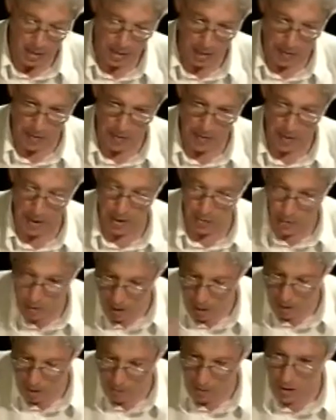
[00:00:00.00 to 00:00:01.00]
some of her
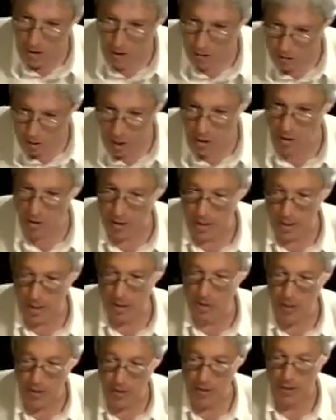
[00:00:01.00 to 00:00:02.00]
real social
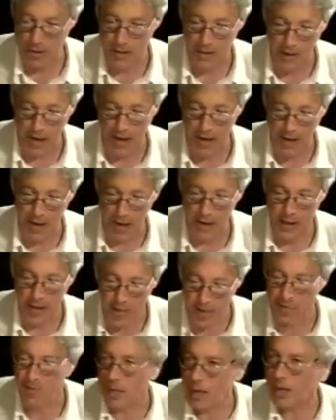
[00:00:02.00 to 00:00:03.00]
experience of that area
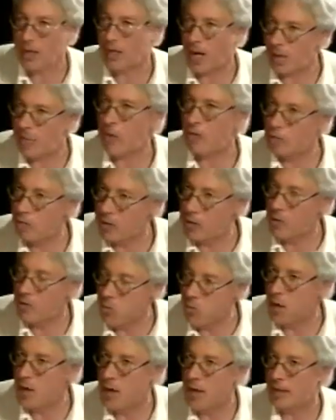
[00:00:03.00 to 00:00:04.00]
is picked up and
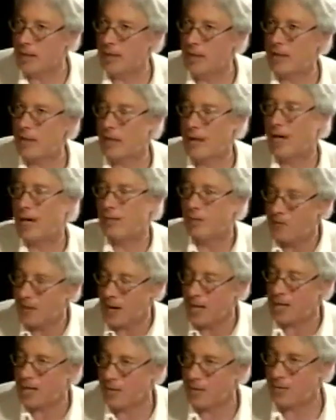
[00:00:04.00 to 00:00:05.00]
reworked in a kind of
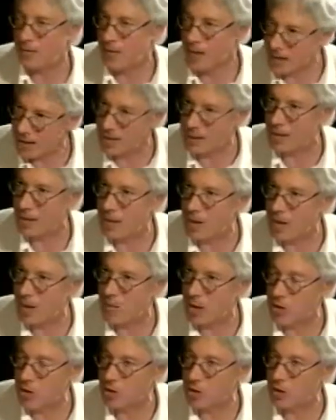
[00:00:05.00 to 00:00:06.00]
fantasy
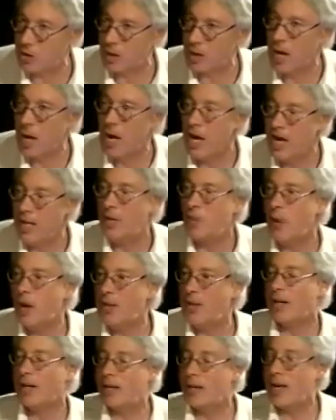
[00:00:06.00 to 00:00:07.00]
dimension in a
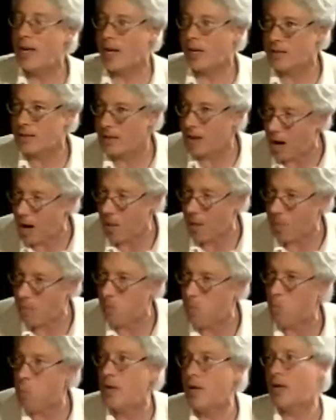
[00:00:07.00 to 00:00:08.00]
way that connects
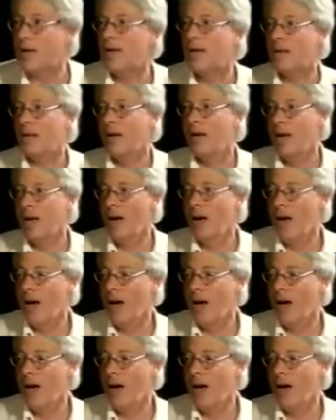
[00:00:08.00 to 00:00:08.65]
up with